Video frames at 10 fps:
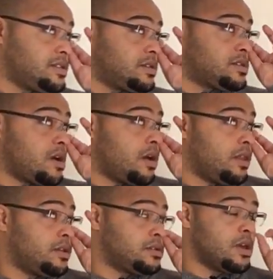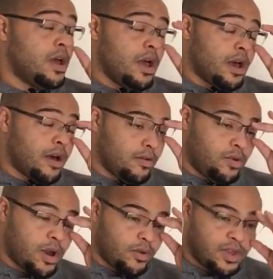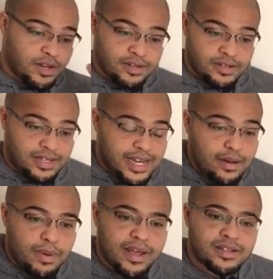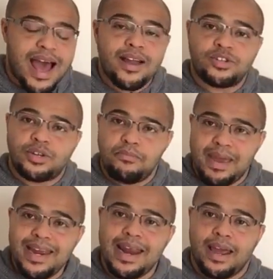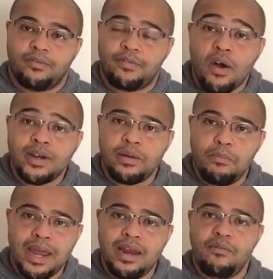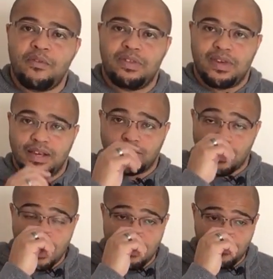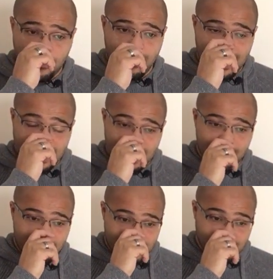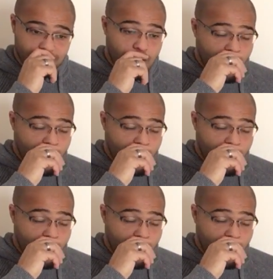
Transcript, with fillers: is a sign that's, uh, you know, that's deeply attached to meaning, finding meaning for things, looking for meaning in things,